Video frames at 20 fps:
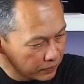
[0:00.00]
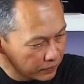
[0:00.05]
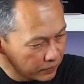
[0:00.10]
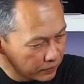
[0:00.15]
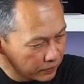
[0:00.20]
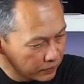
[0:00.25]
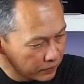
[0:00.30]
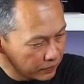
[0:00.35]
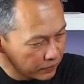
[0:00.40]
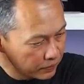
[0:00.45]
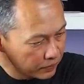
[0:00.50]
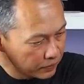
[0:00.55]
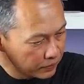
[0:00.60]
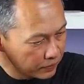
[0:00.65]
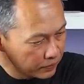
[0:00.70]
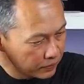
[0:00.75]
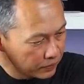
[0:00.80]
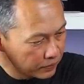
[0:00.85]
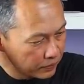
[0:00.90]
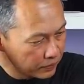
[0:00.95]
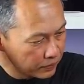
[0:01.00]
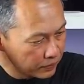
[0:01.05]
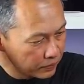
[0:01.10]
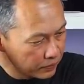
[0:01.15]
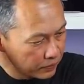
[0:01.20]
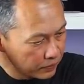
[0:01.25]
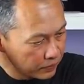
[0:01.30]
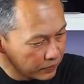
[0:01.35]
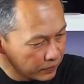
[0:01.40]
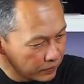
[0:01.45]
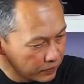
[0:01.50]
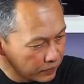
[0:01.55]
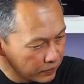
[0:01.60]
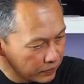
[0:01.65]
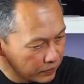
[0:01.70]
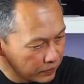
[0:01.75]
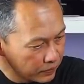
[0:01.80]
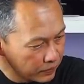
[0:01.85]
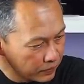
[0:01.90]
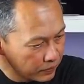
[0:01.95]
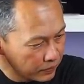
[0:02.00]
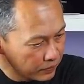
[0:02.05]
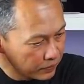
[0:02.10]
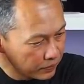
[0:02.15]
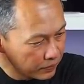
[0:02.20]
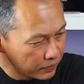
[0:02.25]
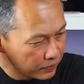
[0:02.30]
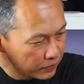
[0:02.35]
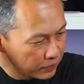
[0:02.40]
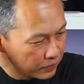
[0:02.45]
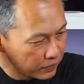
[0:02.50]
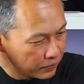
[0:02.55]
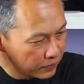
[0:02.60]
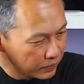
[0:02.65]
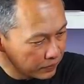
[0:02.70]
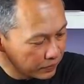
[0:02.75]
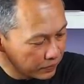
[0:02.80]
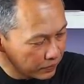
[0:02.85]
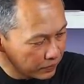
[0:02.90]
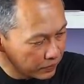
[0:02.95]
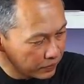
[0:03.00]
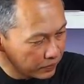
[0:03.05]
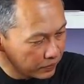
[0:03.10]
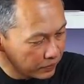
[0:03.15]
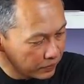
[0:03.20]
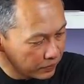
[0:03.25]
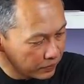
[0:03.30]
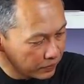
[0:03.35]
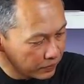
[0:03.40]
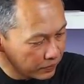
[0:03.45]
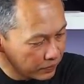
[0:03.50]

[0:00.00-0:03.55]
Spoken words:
(not speaking)